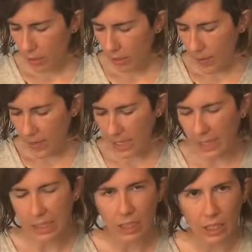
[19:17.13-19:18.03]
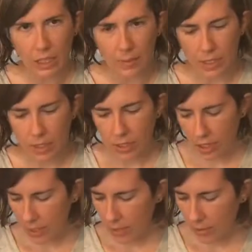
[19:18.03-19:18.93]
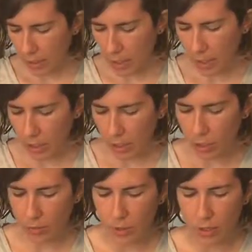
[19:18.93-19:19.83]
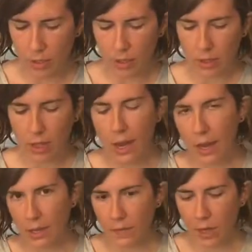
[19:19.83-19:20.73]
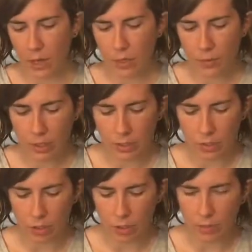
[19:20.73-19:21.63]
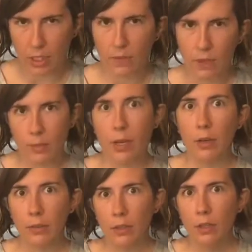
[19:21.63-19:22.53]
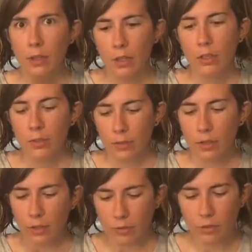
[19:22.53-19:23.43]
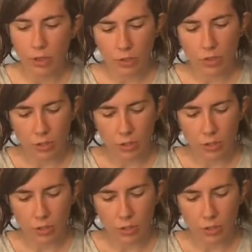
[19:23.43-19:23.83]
Maybe a little on the bigger size, but they should be the higher value ones, so you shouldn't be giving them out, treat,